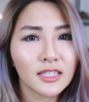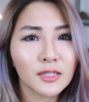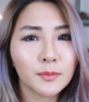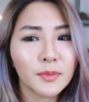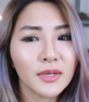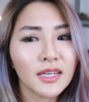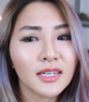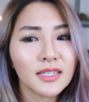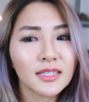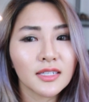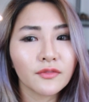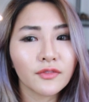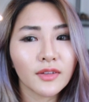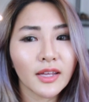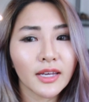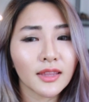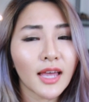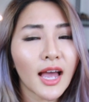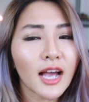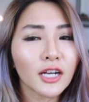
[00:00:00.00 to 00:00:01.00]
It's because of
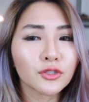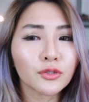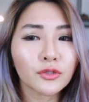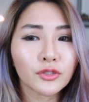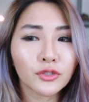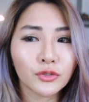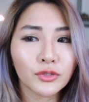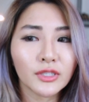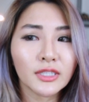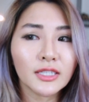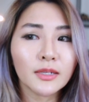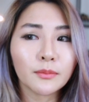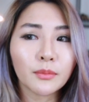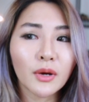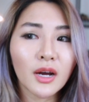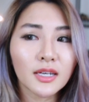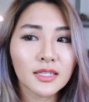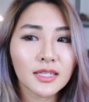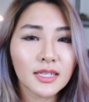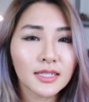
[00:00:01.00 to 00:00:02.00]
like the actual screening
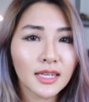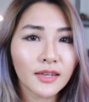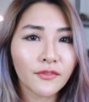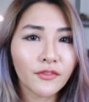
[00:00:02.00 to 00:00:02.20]
process.